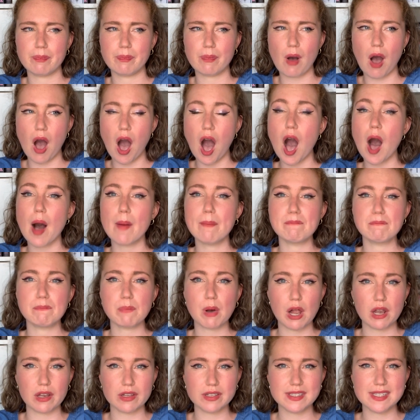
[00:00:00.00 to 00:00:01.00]
our
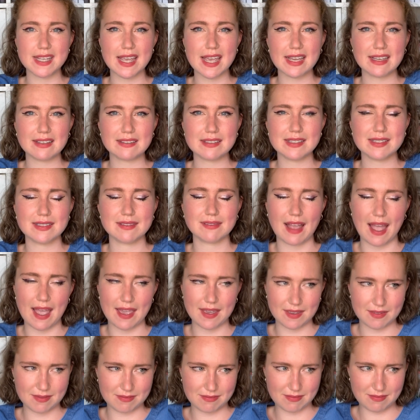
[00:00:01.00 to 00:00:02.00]
politics,
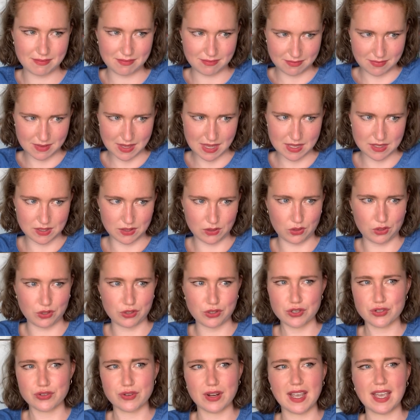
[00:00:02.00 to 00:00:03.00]
like as a
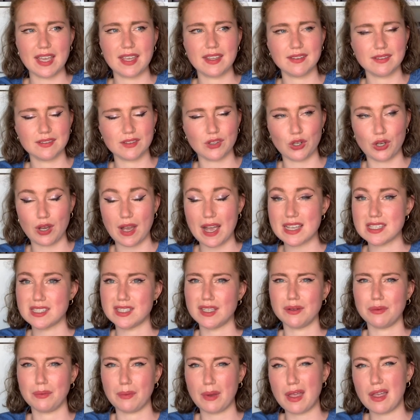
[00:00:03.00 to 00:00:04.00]
country or as
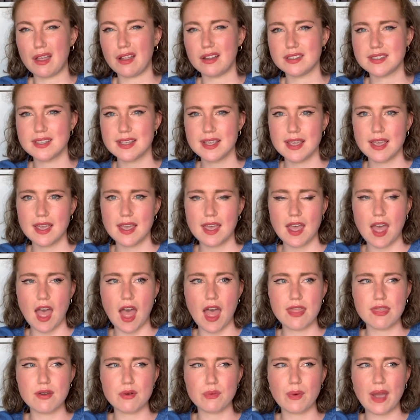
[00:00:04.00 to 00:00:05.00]
a world,
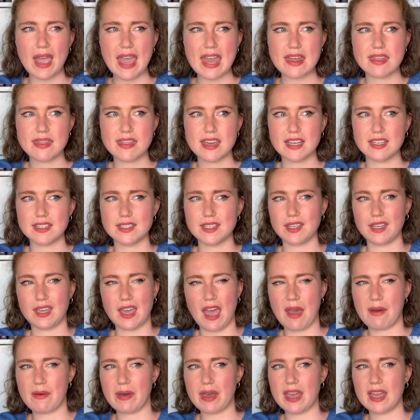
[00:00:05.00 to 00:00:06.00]
and the way things are
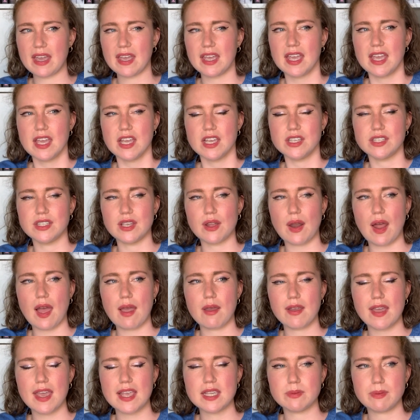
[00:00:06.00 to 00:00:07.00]
going. So
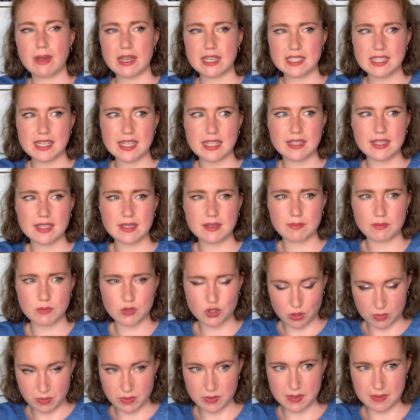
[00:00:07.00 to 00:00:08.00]
like, especially in the
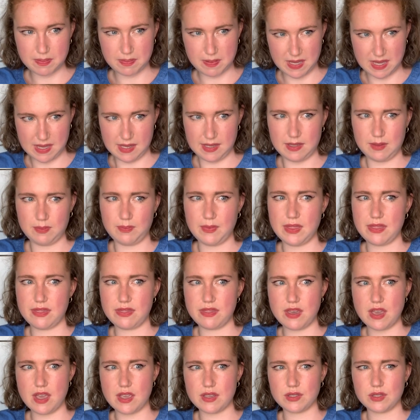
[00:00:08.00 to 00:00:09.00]
Trouble with Peace, with
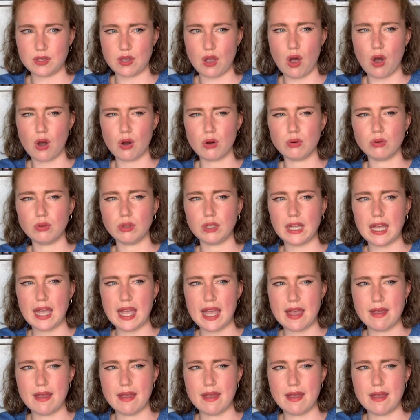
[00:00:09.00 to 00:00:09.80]
this whole